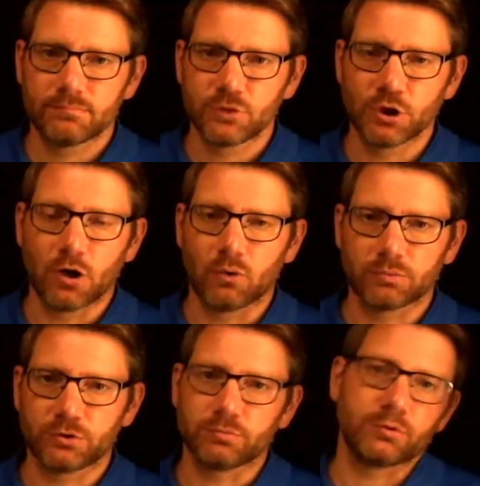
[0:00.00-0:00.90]
You know,
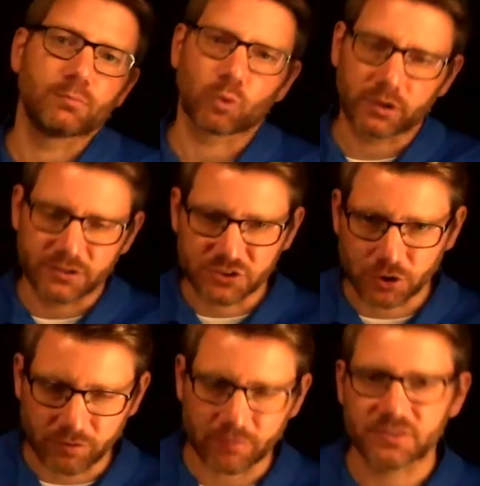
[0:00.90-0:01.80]
you're more
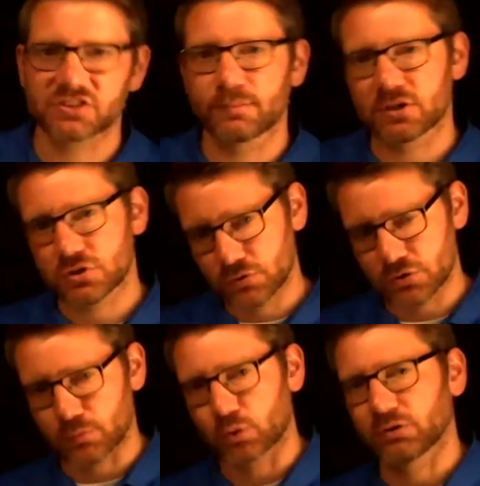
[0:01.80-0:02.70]
conservative on some issues,
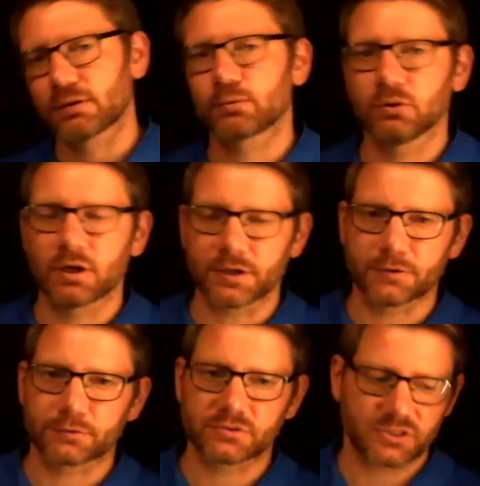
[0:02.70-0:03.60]
you're more liberal on
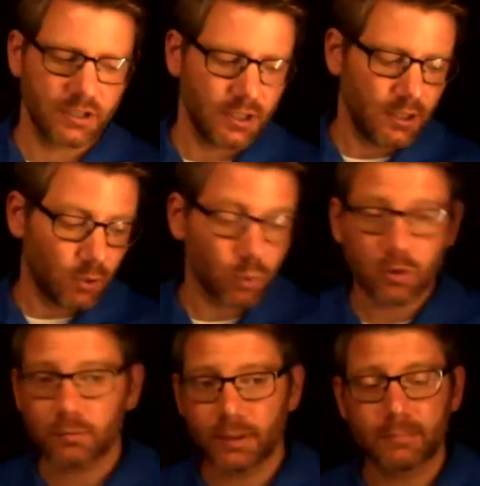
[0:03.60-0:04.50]
others.
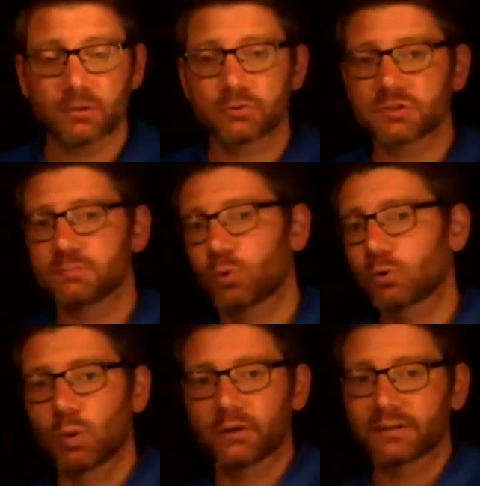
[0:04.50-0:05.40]
Or maybe you're just more
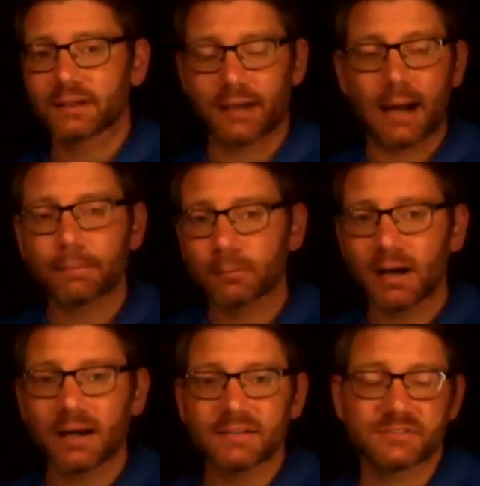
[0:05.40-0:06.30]
willing to
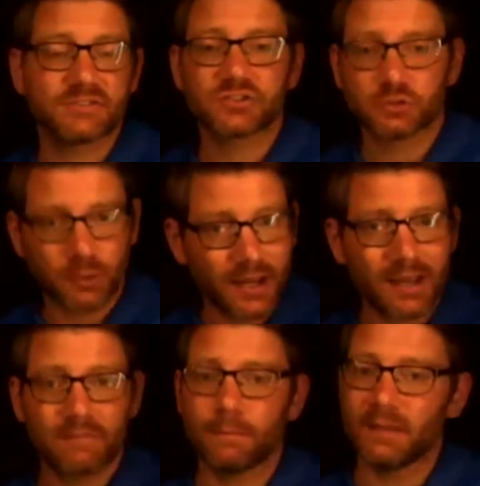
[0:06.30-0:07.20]
compromise and
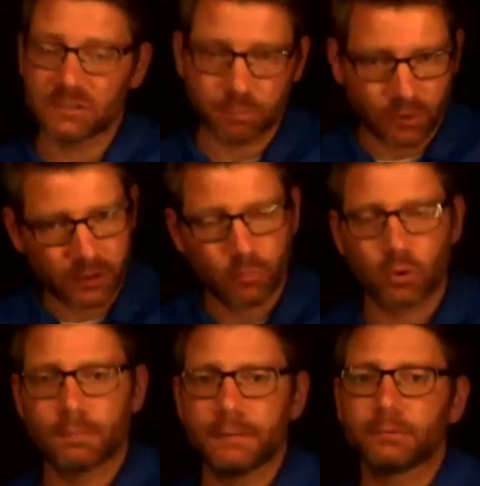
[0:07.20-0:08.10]
stray if it means bringing
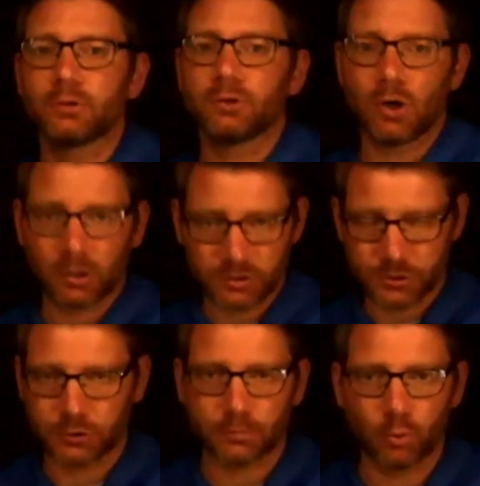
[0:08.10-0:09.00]
more people along to
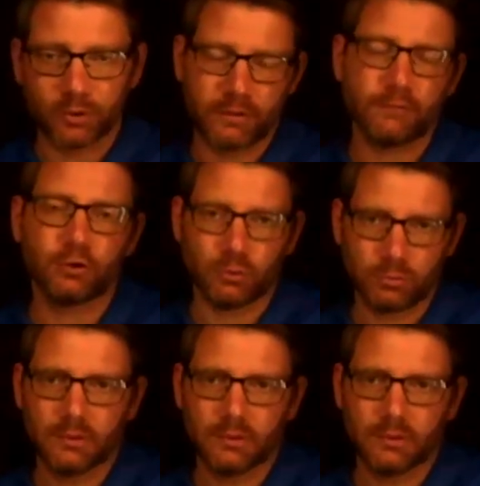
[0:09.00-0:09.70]
your point of view.